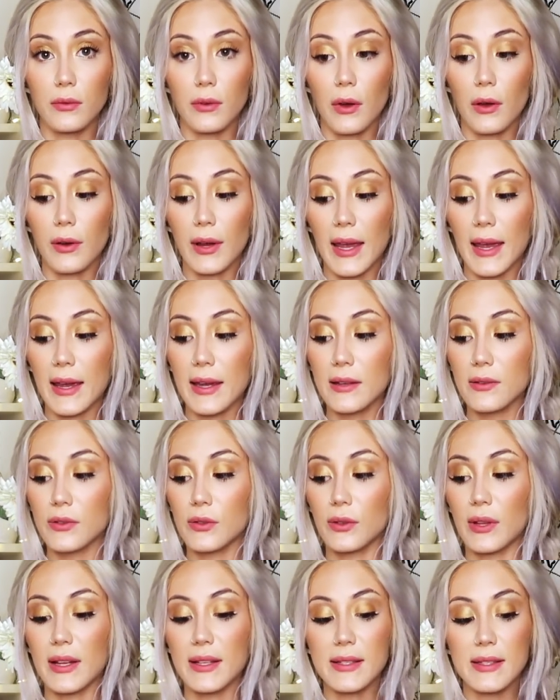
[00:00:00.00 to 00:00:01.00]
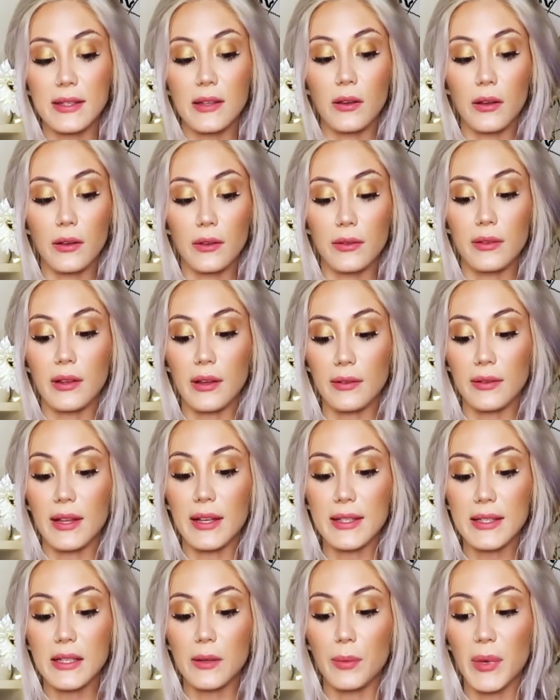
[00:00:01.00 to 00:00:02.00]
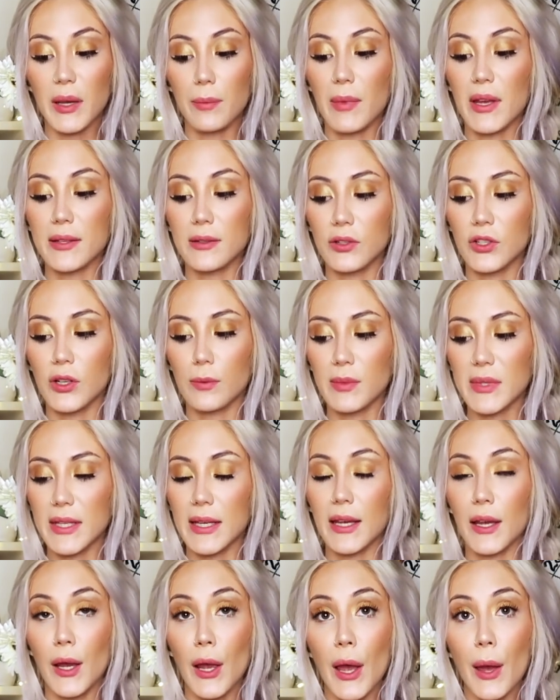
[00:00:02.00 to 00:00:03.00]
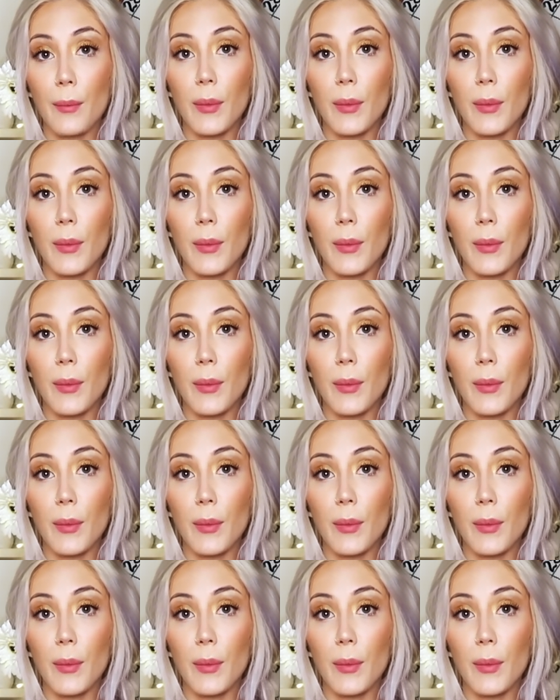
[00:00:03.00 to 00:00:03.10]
Okay, so that's the big message I'm seeing.